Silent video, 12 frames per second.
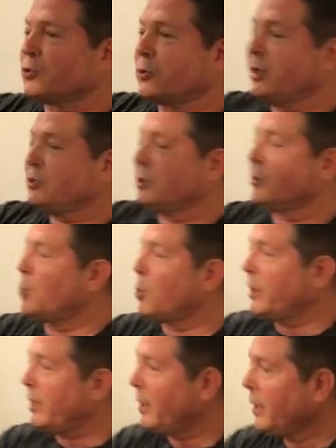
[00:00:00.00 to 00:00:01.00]
stretch in the
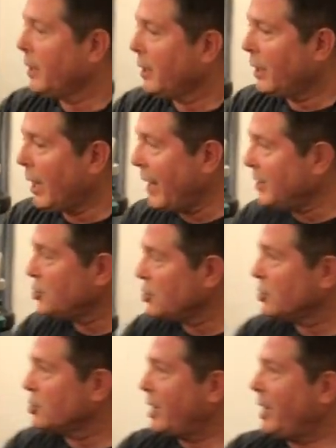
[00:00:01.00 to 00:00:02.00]
morning. I
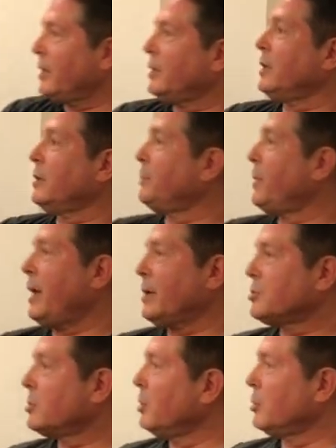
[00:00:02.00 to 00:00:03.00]
just can't get
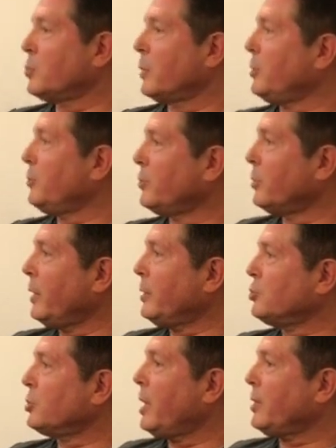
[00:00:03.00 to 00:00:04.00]
past a 22-degree
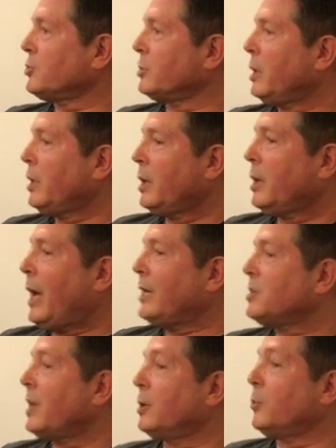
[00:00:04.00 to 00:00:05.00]
contracture.
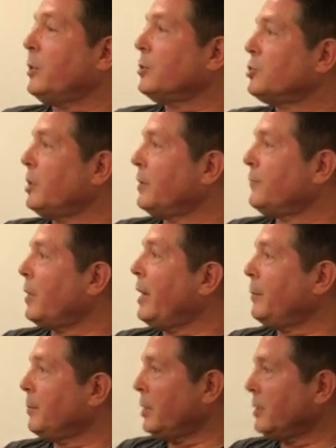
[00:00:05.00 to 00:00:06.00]
I sat in a wheelchair for
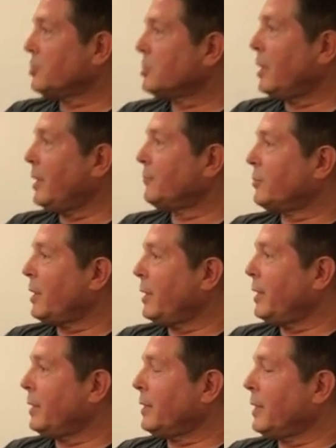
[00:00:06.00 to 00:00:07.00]
8 months after
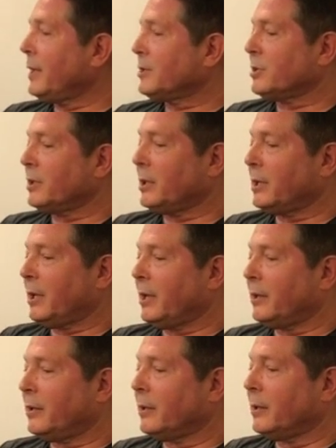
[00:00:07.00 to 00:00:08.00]
I had an accident,
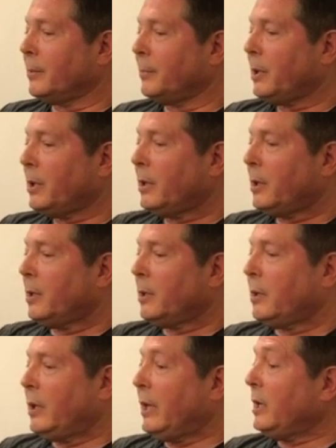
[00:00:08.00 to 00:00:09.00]

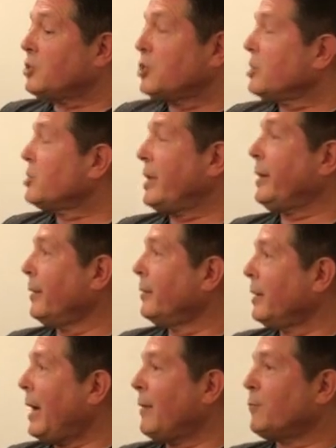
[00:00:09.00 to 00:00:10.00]
and it's just there.
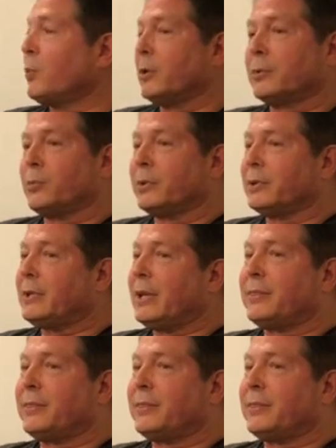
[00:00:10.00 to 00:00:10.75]
I've worked with